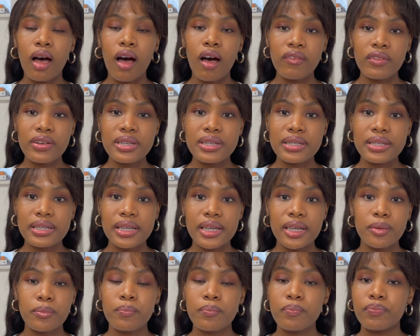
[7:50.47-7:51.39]

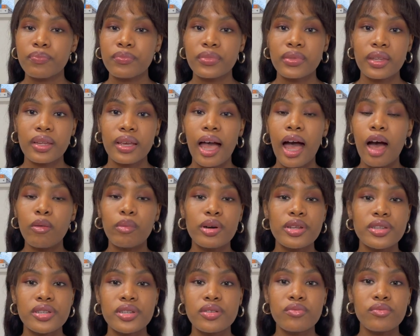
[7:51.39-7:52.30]
Obviously, I
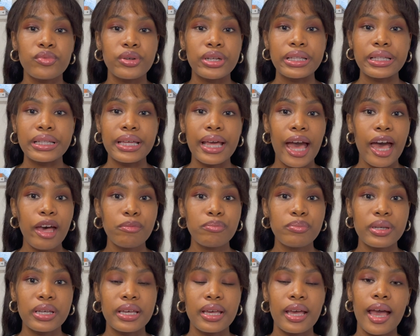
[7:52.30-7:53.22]
wasn't really
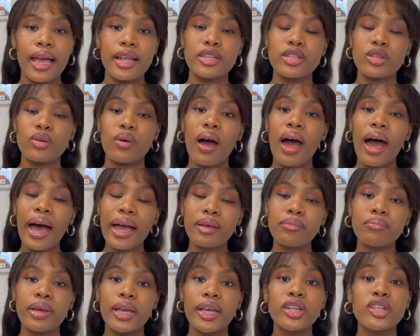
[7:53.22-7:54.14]
happy, and so I
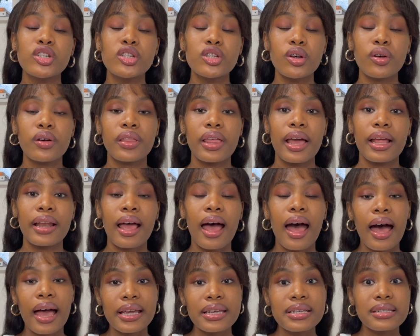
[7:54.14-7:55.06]
made sure that
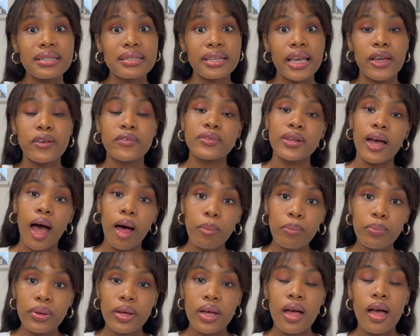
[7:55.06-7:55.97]
I saved
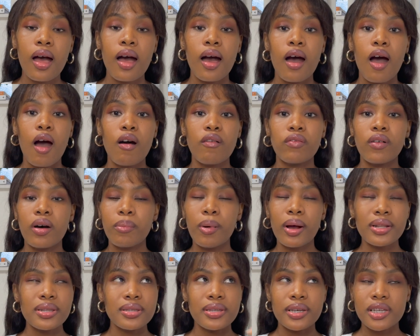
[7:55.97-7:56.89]
up for
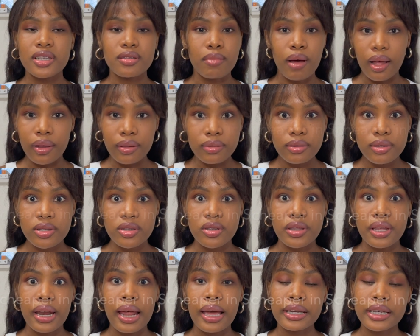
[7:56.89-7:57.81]
about 6 months so
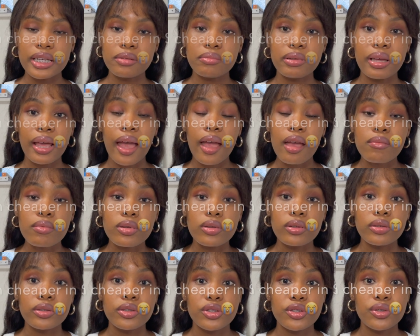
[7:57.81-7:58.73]
that I can be
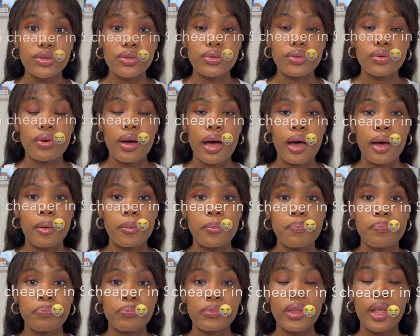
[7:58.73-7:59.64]
able
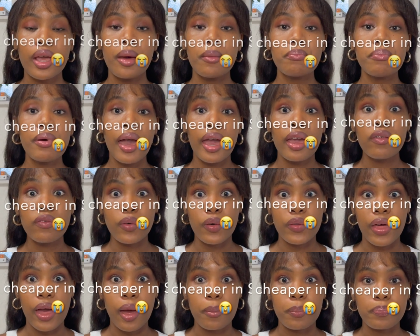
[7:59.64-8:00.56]
to pay for
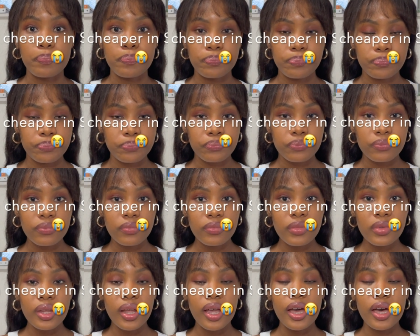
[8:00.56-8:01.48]
them.
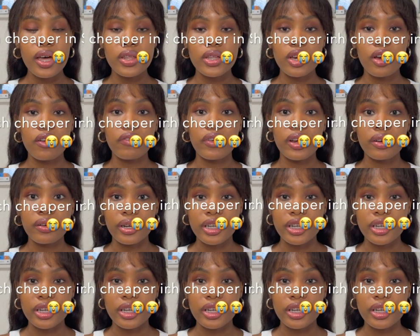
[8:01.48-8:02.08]
They are very